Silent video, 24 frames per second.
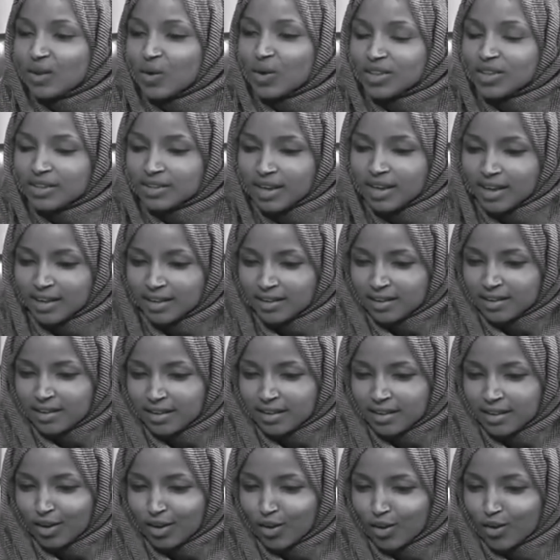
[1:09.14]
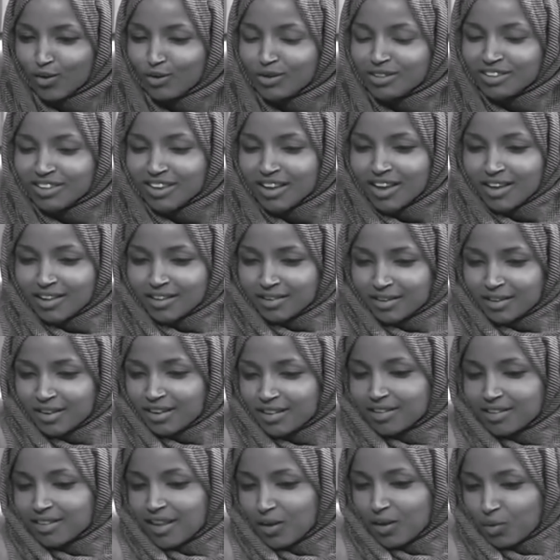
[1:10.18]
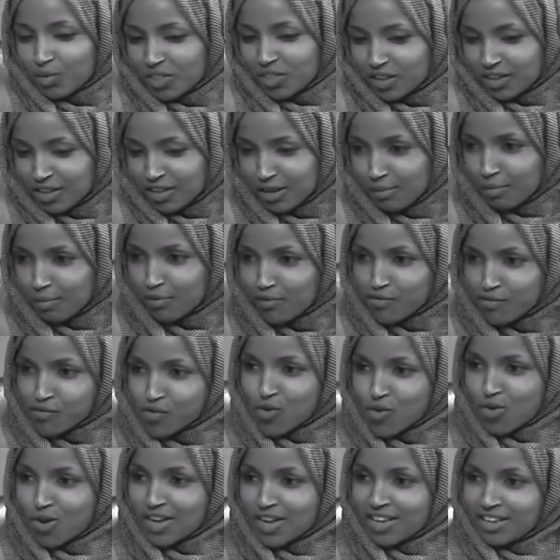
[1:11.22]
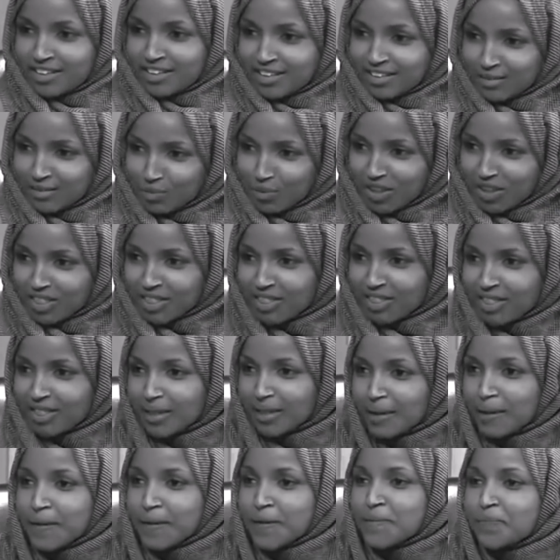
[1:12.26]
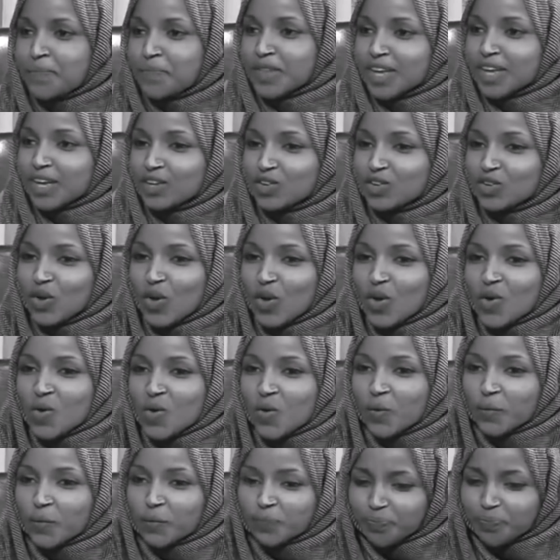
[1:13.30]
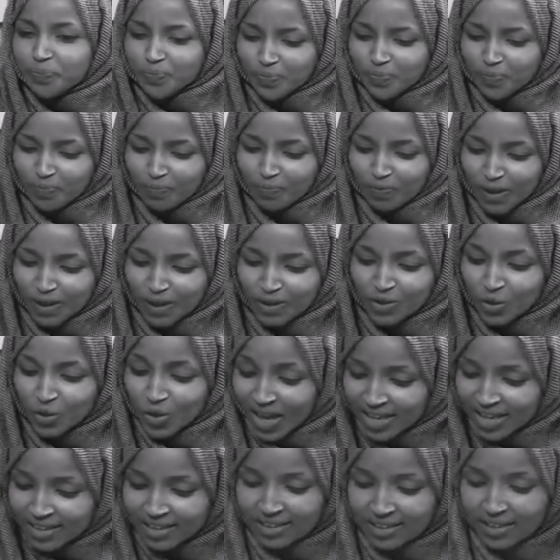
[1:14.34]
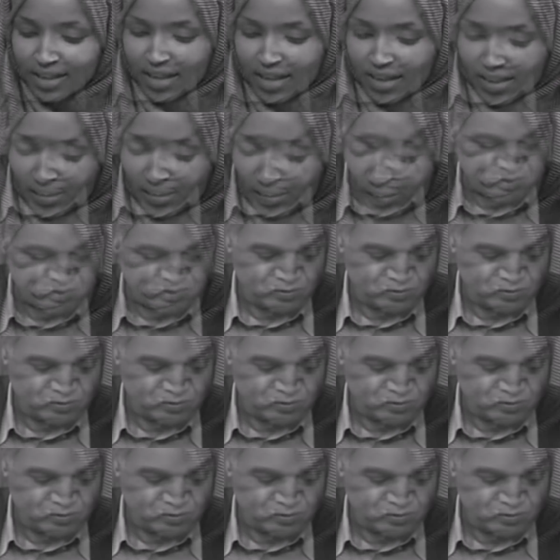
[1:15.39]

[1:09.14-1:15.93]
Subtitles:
So it's you know, it's said with a deeper voice, with so yes, it is.